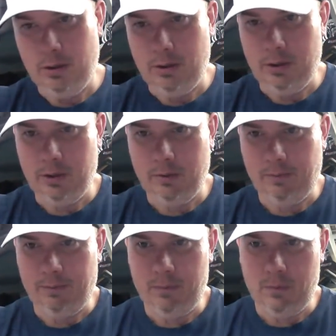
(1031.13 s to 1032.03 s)
13, and
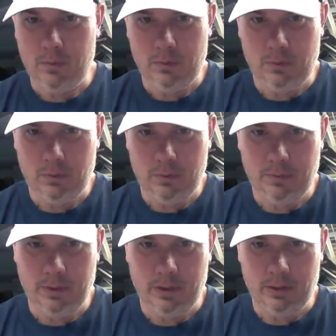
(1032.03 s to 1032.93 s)
4, 1
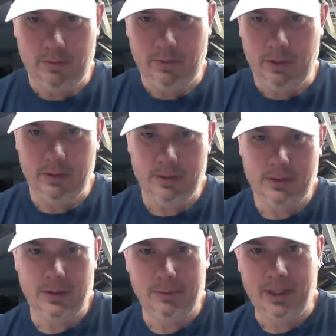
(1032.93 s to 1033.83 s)
pound, 11
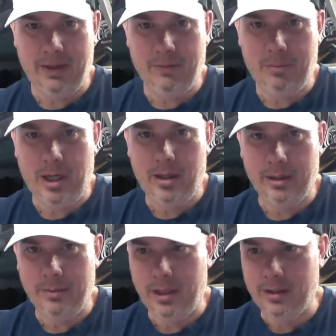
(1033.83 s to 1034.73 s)
ounce. I may even
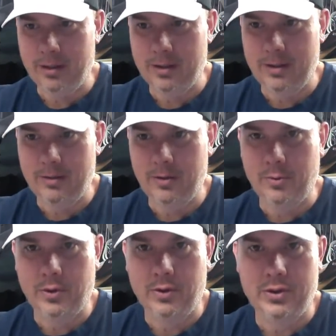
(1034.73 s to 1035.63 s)
polybag this. I don't know.
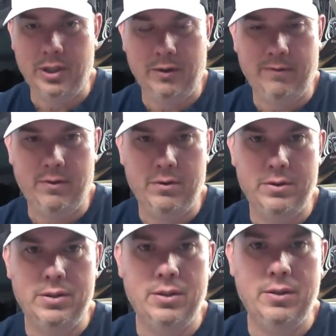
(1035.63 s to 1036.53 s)
We're going to check
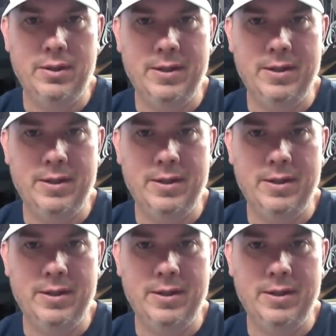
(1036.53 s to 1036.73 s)
first.